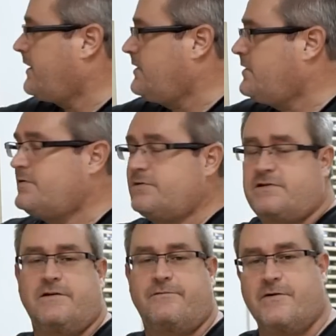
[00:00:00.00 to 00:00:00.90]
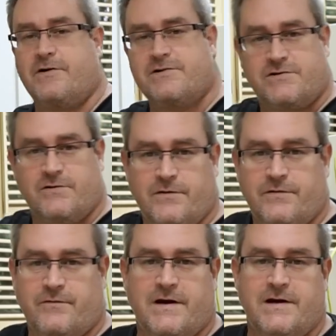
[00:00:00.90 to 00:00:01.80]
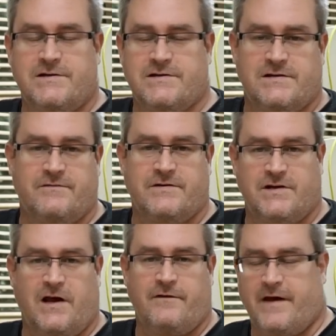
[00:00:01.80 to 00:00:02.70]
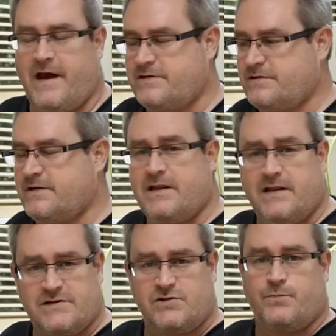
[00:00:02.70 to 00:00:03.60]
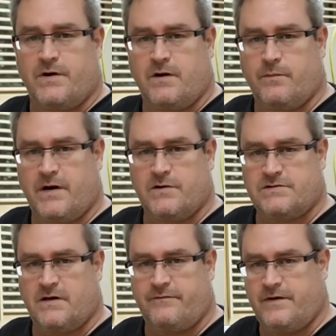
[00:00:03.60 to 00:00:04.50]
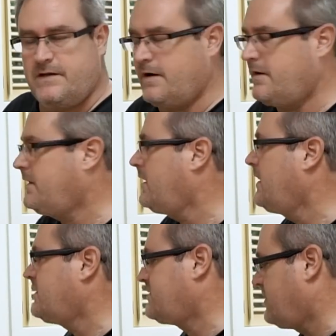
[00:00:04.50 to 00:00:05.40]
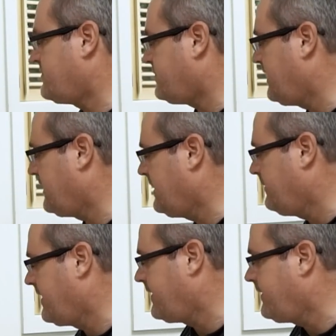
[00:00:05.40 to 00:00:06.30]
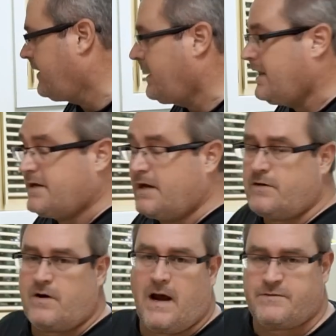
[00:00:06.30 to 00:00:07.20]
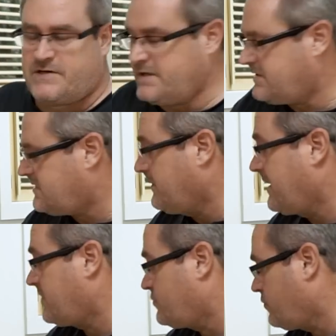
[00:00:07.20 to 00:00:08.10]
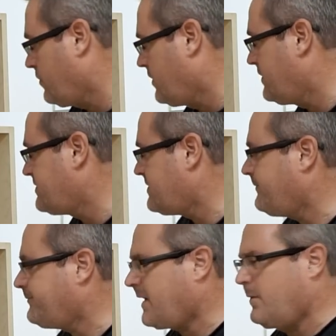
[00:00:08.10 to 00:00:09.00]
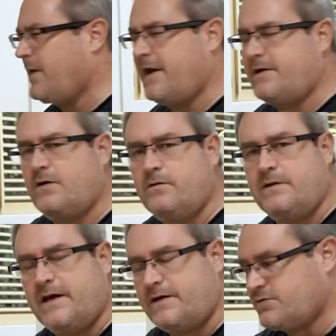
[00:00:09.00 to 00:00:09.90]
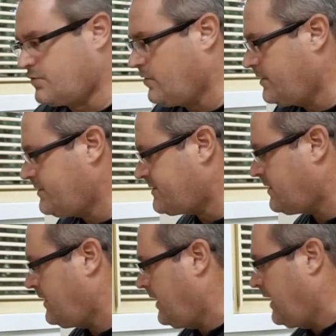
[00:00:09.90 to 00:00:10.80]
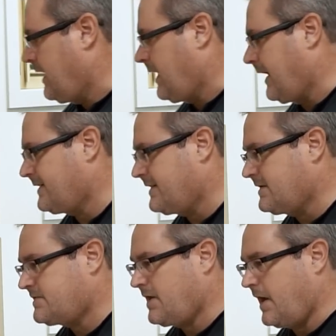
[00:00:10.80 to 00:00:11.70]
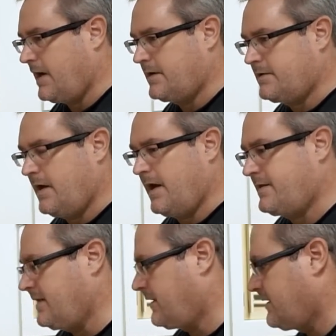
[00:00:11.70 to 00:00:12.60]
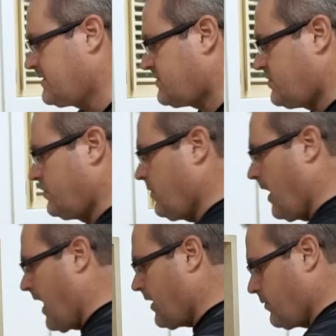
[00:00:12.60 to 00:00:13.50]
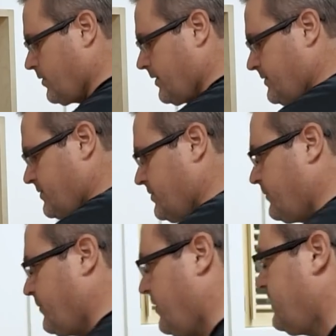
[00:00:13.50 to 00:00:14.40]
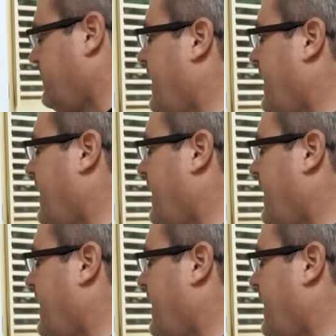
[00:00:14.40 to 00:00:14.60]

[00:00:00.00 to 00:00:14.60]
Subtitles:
can use the first 2 or 3 inches of the shelf, actually, unless you're putting bigger stuff in there. So it's really limited. The other option is to make drawers, but I don't like drawers at this height. I think it's too awkward to pull them